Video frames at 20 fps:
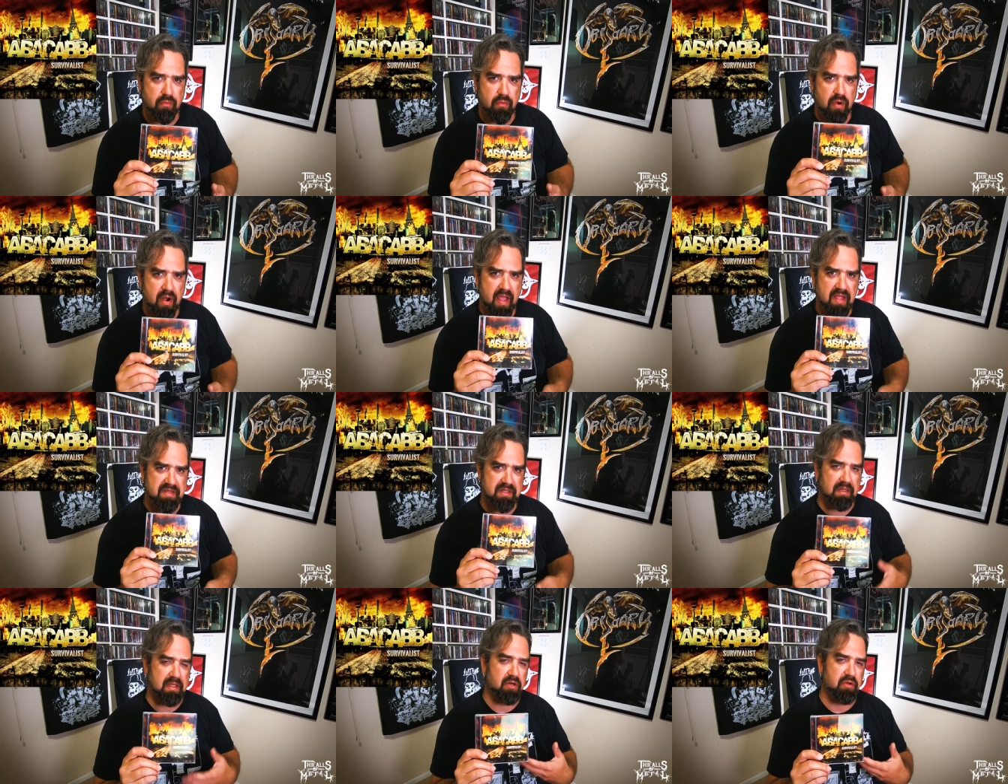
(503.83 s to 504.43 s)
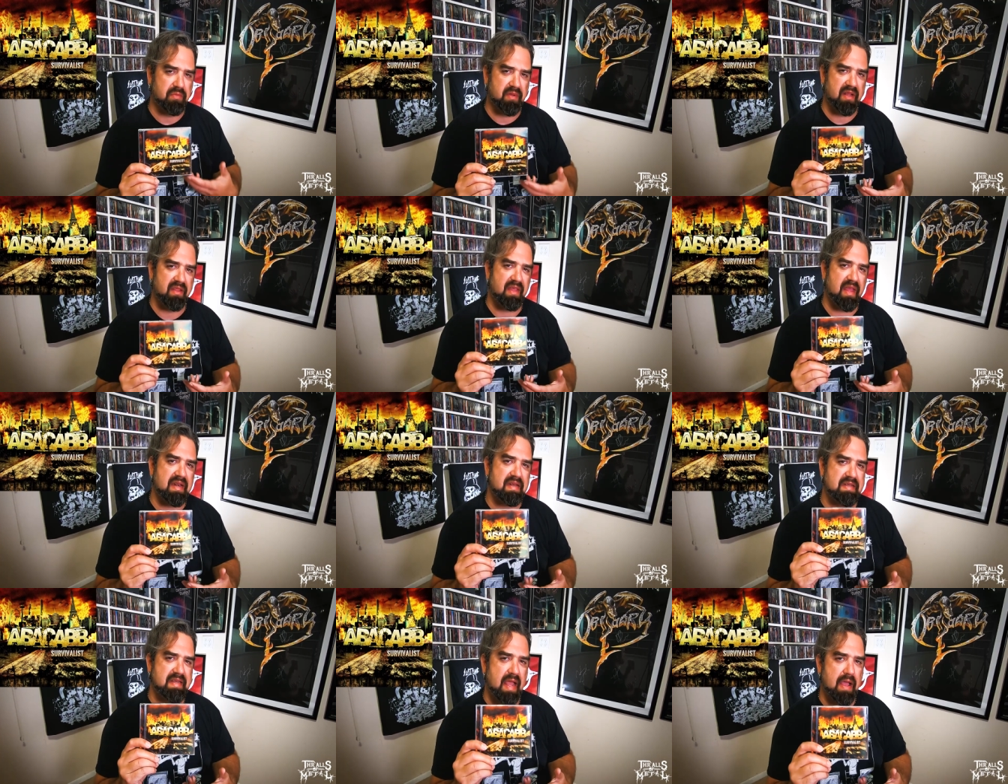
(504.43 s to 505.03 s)
where it has a little bit of
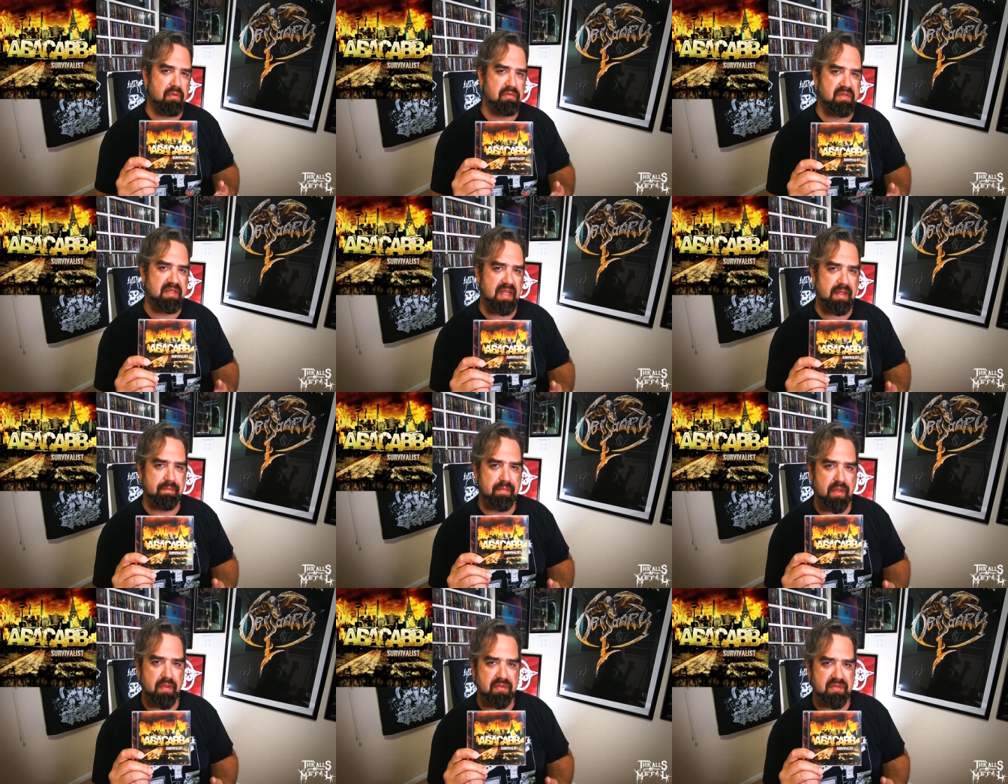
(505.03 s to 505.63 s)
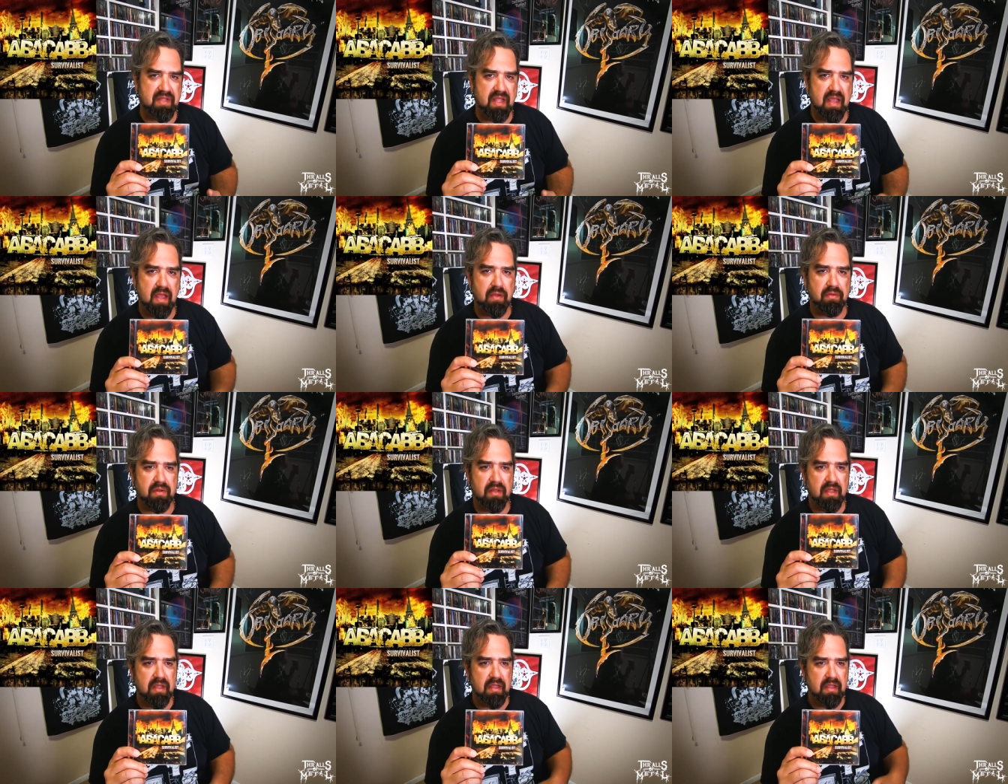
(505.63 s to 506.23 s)
that down-tempo
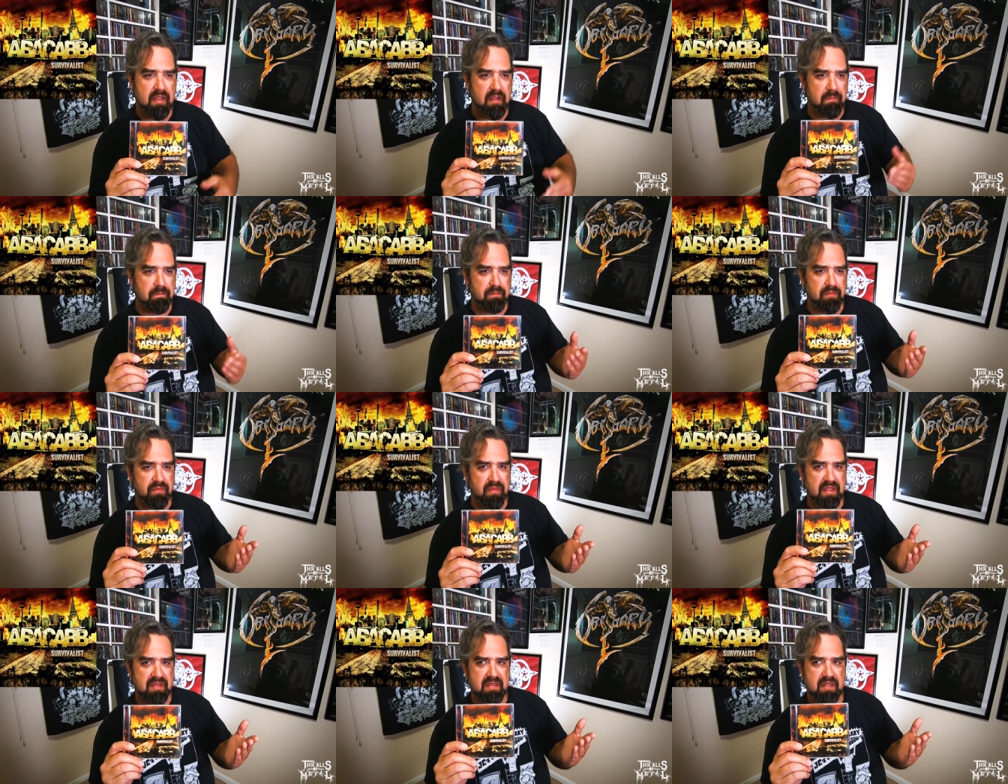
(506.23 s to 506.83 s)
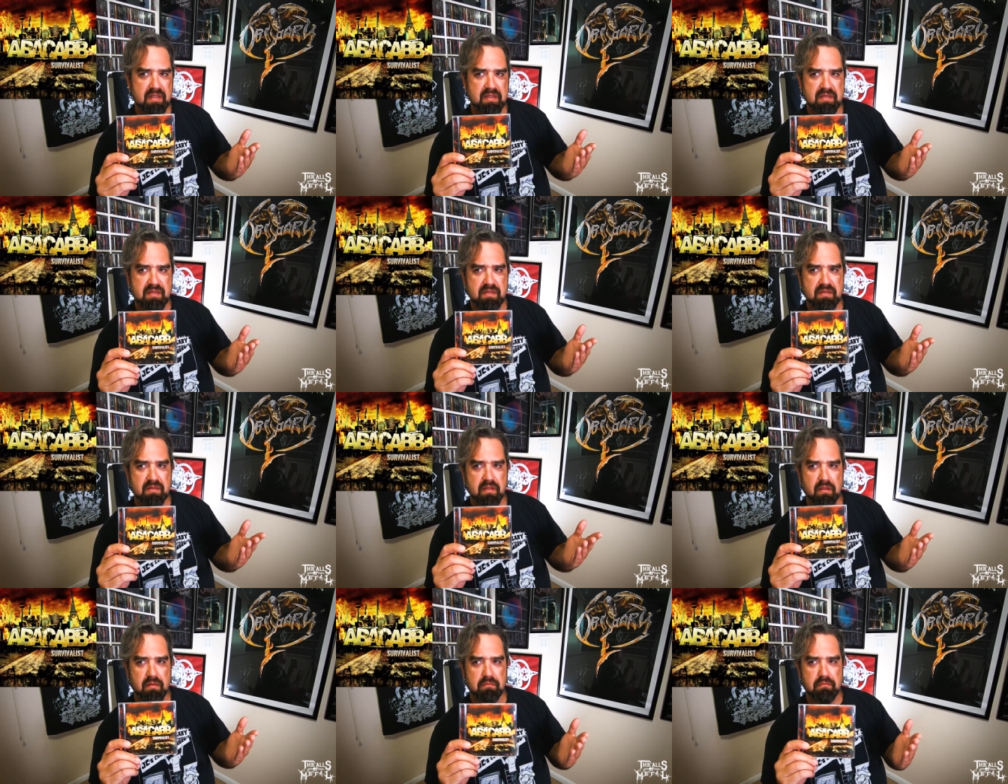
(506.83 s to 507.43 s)
sound. This is